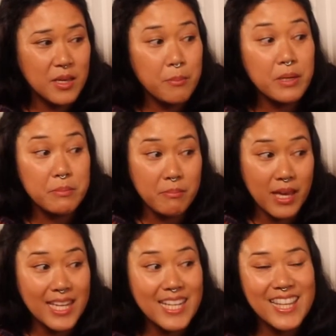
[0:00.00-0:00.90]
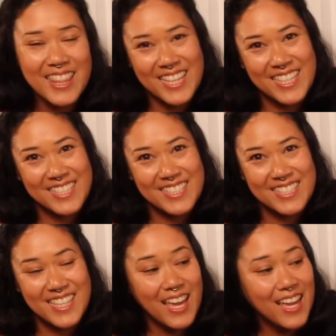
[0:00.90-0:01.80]
but many things
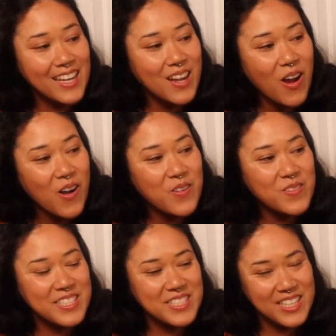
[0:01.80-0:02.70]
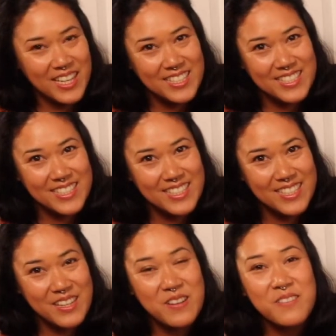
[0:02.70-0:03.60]
and always changing,
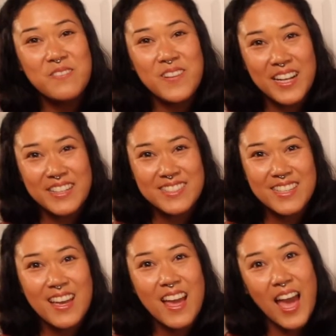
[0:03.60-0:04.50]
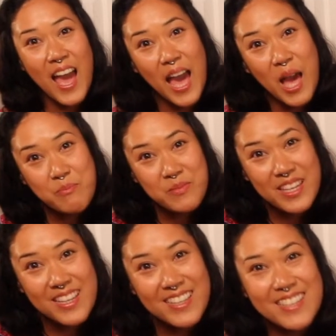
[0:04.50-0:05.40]
felt happy.